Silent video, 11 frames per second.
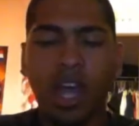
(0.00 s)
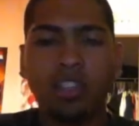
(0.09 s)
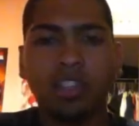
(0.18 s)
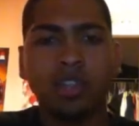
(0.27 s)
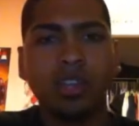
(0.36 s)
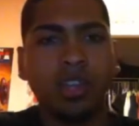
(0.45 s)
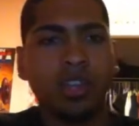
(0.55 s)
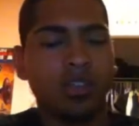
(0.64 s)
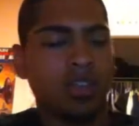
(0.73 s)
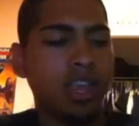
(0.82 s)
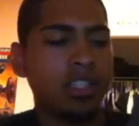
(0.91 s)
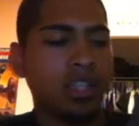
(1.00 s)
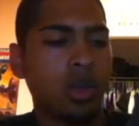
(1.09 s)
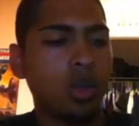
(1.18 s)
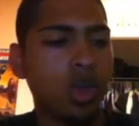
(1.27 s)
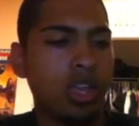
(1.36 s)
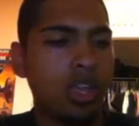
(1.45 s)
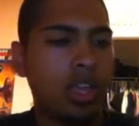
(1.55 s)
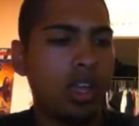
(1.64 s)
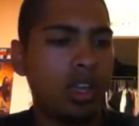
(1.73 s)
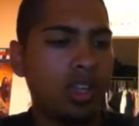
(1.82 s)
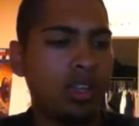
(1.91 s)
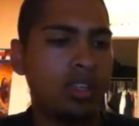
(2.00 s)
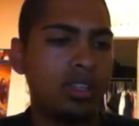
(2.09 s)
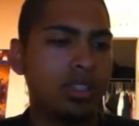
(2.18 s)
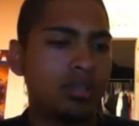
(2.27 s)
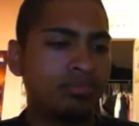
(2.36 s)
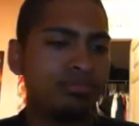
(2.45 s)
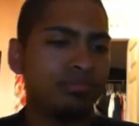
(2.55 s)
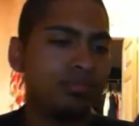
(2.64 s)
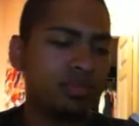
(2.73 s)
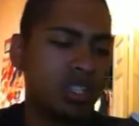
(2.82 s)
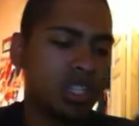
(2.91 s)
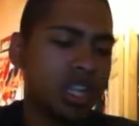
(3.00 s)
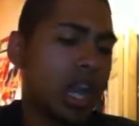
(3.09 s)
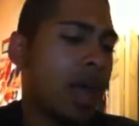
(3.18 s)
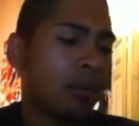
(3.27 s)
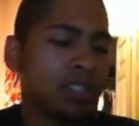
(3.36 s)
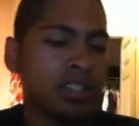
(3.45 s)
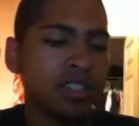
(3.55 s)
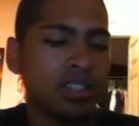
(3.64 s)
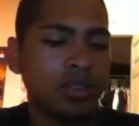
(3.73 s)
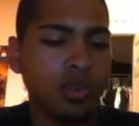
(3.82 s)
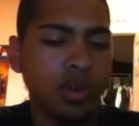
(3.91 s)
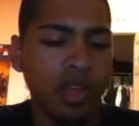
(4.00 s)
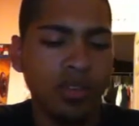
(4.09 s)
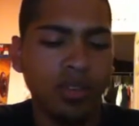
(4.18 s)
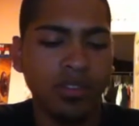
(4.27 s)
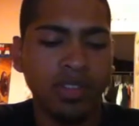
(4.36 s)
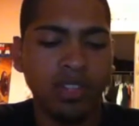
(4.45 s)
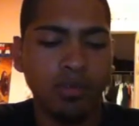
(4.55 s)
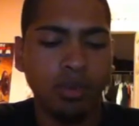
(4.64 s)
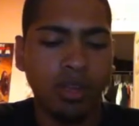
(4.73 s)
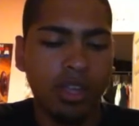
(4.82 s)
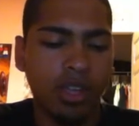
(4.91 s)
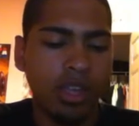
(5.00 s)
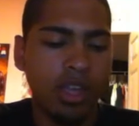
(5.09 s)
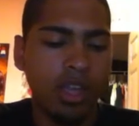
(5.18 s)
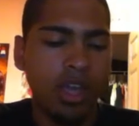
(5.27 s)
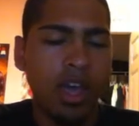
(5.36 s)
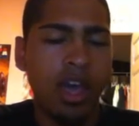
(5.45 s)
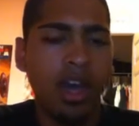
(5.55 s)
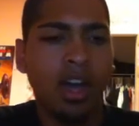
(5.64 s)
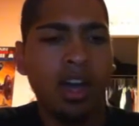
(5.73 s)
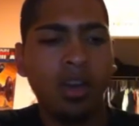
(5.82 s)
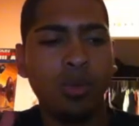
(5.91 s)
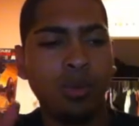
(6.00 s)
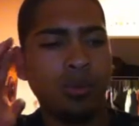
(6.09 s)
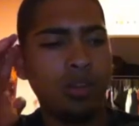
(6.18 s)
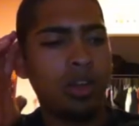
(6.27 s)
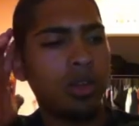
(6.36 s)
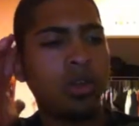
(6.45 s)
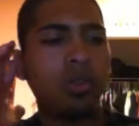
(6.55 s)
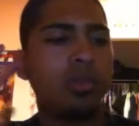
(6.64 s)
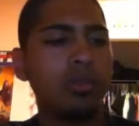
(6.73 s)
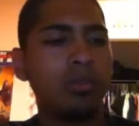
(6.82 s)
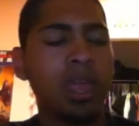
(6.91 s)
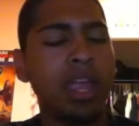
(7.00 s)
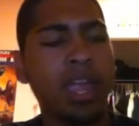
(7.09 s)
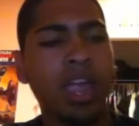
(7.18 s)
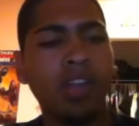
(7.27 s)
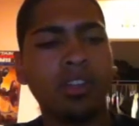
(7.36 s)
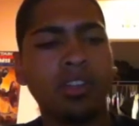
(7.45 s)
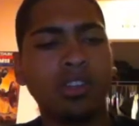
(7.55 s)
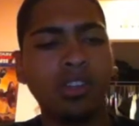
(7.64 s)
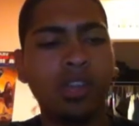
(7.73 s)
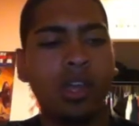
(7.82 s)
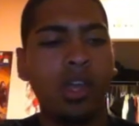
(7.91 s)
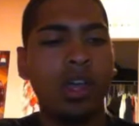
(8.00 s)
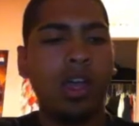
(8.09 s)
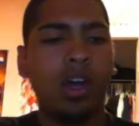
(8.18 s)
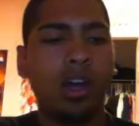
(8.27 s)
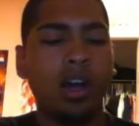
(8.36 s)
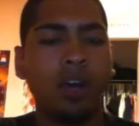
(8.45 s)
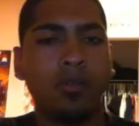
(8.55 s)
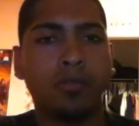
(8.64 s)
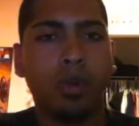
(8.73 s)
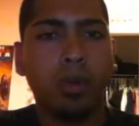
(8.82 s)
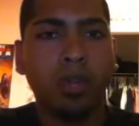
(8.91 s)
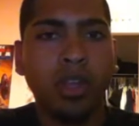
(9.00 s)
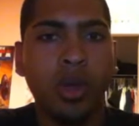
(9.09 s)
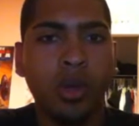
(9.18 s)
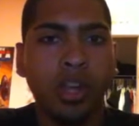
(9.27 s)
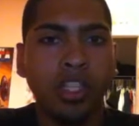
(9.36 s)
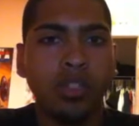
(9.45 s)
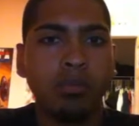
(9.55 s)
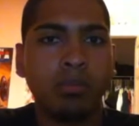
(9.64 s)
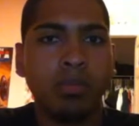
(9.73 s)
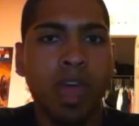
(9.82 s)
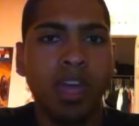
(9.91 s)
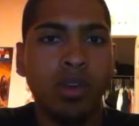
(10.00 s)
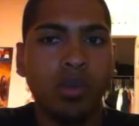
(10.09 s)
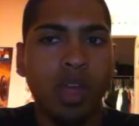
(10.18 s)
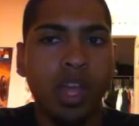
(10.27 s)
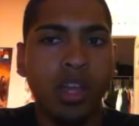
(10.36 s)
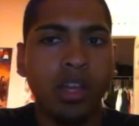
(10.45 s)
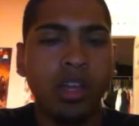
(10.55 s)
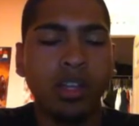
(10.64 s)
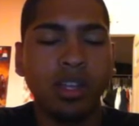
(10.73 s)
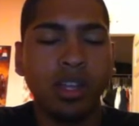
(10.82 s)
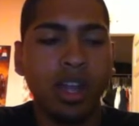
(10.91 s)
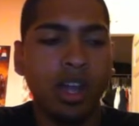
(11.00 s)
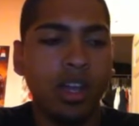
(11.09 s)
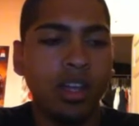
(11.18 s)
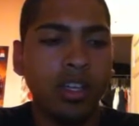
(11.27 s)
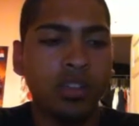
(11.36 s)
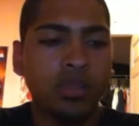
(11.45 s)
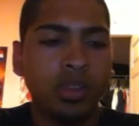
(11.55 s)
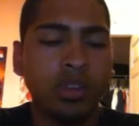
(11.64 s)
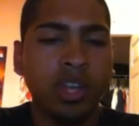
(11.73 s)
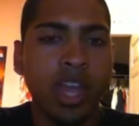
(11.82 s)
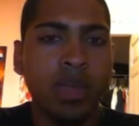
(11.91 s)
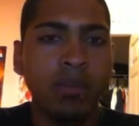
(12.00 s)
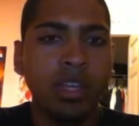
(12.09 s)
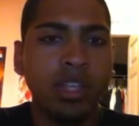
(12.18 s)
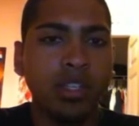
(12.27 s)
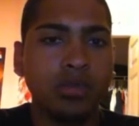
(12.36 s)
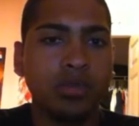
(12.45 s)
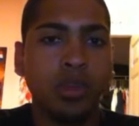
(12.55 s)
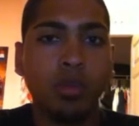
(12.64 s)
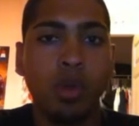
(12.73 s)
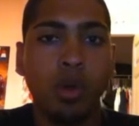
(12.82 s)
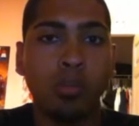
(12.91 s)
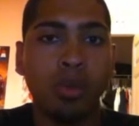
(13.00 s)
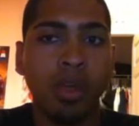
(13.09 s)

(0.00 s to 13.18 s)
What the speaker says: I'll give you guys a quick synopsis or whatever of this book. We follow the main character, formerly known as Matter Red. His real name is Fillmore